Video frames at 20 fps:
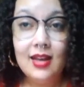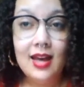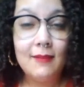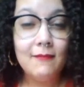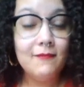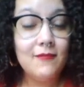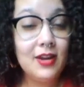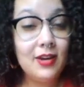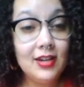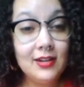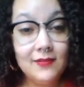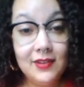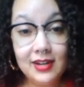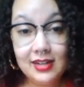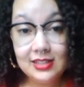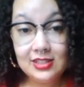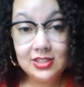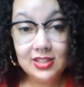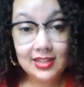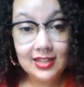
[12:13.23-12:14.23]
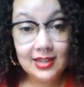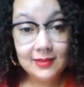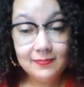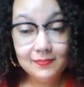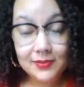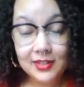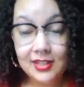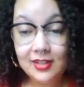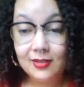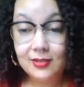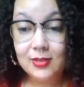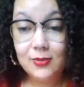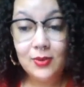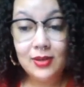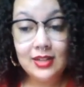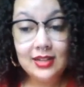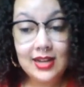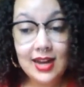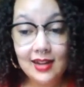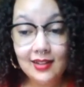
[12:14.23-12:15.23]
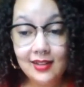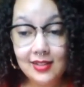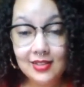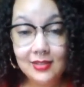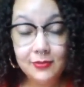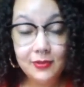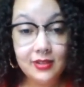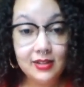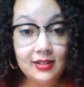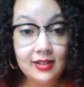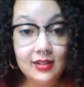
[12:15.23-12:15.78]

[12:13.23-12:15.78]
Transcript: I'm very, very cheap, you know, $20 for